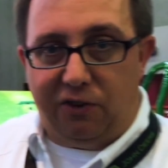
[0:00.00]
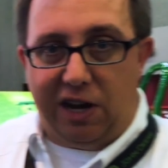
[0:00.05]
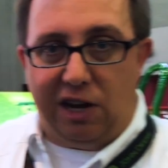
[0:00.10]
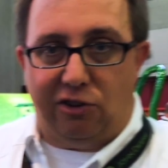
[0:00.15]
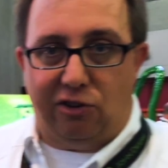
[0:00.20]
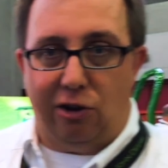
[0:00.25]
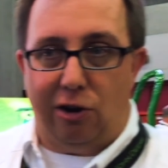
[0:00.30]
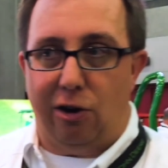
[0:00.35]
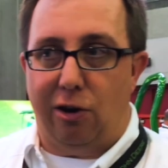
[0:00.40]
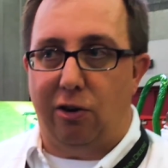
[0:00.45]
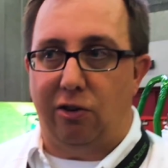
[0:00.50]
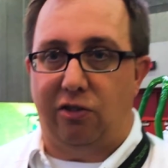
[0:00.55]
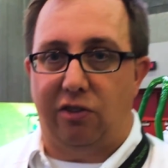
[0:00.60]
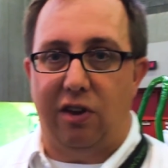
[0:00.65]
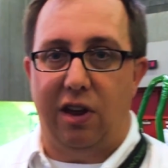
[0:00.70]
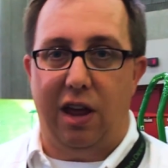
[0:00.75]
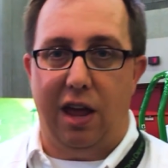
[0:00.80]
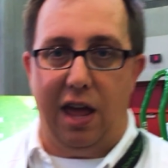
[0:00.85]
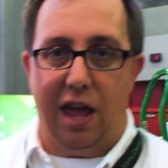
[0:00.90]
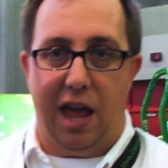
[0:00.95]

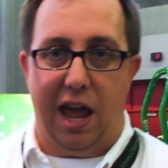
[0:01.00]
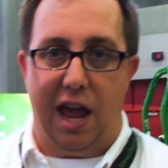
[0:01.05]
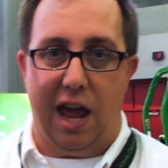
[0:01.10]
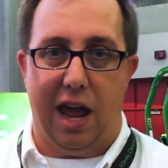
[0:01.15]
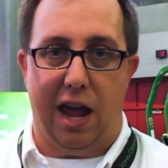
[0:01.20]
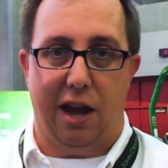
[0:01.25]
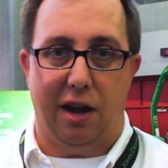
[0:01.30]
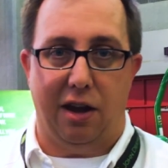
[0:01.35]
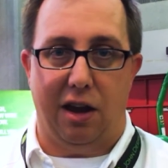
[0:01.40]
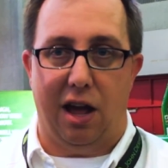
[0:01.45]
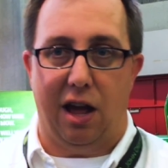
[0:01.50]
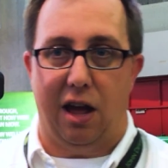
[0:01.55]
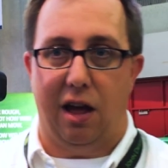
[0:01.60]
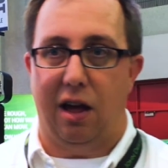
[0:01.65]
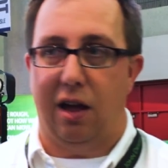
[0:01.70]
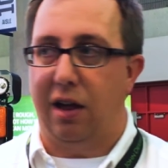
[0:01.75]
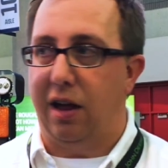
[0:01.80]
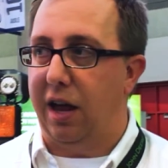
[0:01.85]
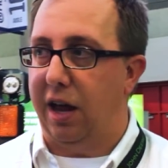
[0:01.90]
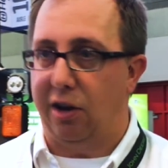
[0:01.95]
features and
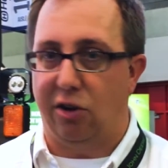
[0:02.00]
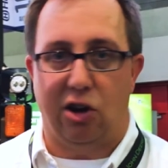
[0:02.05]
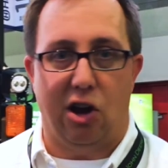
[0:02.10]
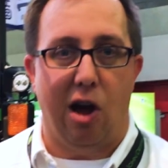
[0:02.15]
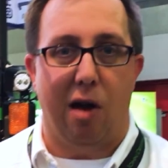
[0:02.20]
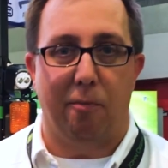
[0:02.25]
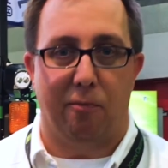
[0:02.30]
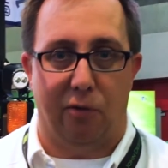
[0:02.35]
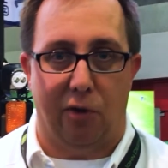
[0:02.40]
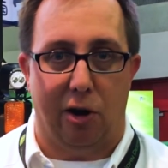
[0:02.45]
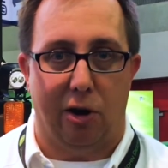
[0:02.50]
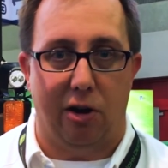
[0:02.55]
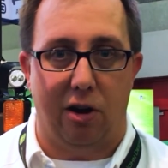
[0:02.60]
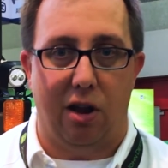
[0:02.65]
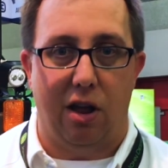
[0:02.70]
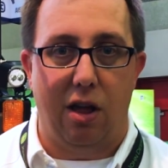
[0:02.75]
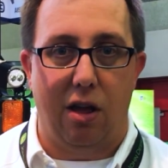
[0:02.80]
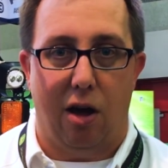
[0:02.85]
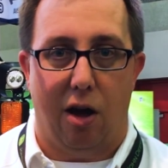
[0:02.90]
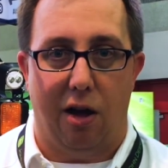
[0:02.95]
comfort
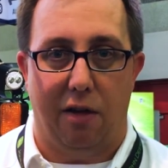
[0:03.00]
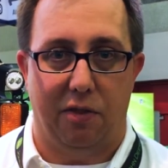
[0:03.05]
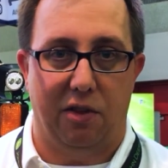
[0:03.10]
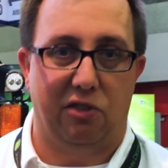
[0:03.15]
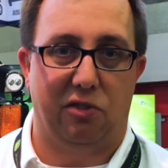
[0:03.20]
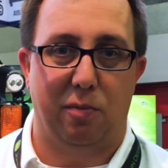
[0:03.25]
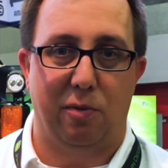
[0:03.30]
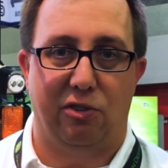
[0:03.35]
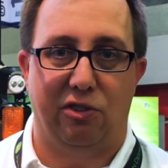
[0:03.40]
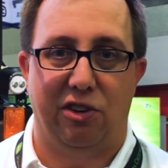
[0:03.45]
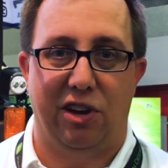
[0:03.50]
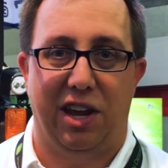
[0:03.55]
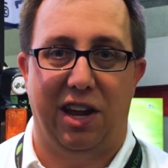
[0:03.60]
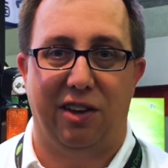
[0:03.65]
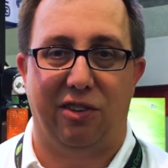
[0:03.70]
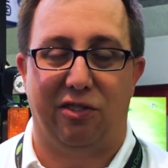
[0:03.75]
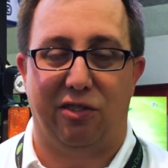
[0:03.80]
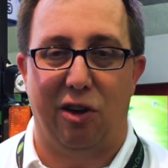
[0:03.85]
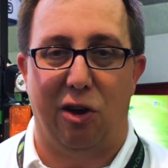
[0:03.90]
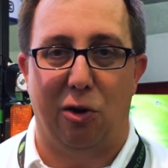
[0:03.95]
on this
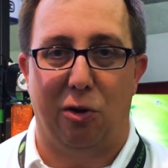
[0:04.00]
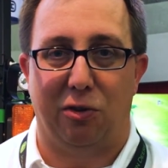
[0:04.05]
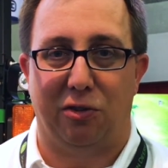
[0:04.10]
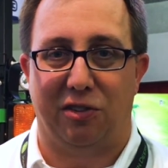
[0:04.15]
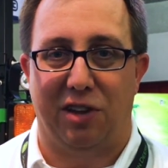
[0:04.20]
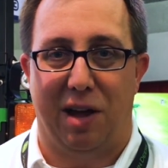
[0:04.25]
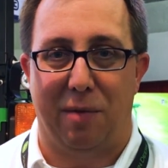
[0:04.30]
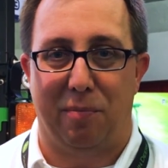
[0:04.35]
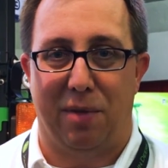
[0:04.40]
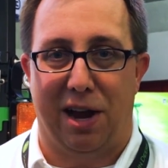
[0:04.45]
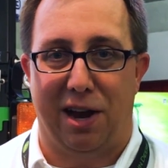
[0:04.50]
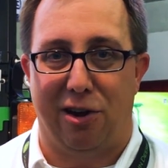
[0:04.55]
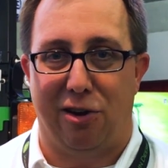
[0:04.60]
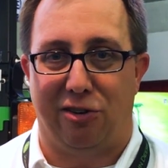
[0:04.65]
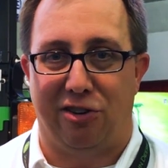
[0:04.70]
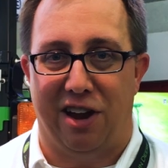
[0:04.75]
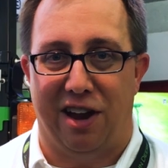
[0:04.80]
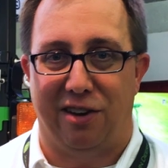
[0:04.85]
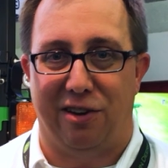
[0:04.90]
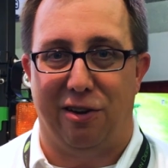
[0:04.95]
machine. So stop by
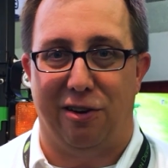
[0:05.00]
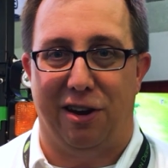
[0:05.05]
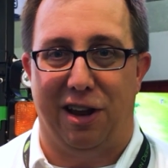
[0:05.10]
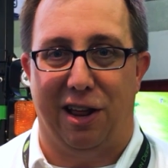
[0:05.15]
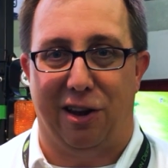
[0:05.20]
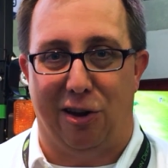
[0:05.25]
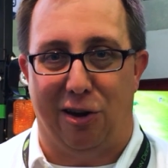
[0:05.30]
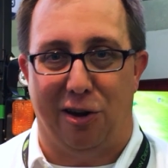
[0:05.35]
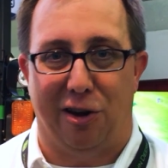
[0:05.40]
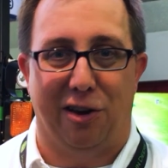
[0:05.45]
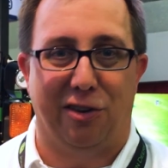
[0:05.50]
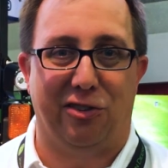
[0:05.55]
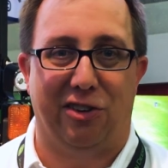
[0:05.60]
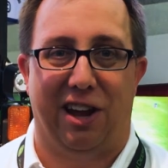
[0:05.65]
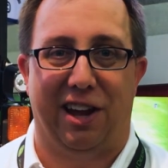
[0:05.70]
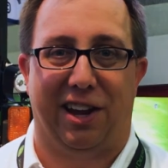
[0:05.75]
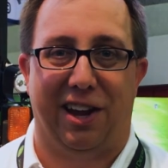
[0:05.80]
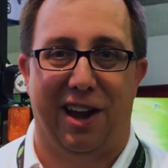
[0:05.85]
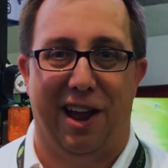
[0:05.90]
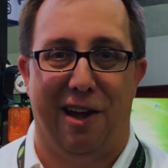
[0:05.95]
your John Deere dealer and
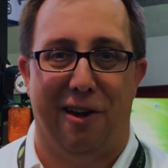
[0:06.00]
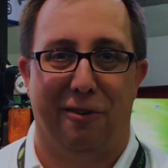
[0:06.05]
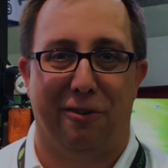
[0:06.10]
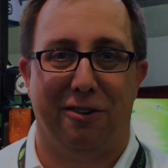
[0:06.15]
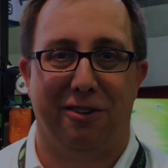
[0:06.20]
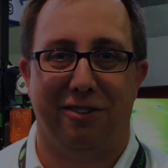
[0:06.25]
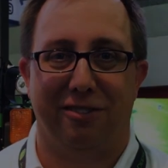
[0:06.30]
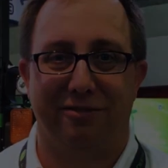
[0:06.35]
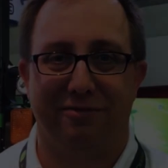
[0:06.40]
check it out.